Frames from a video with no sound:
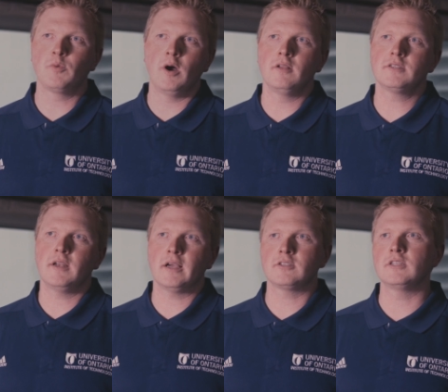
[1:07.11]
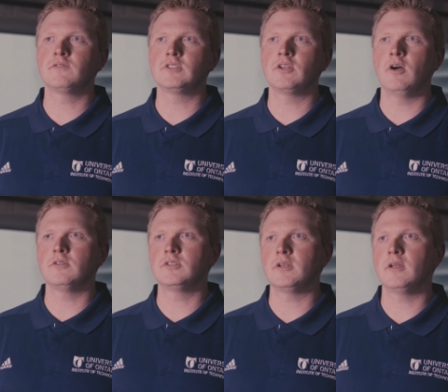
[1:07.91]
as well as an exercise
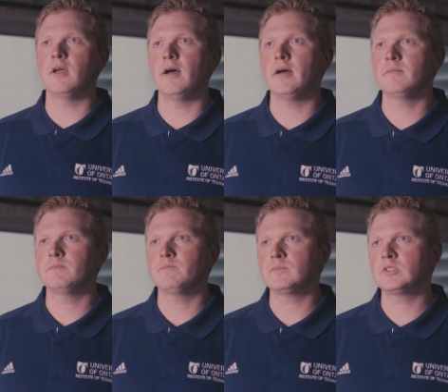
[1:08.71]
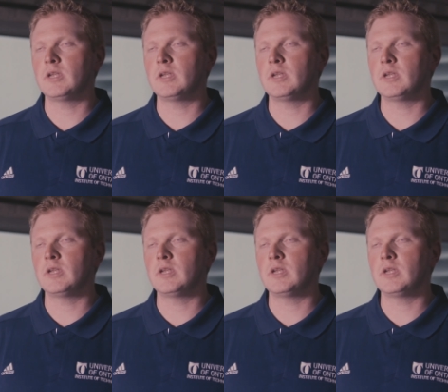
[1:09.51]
physiology uh,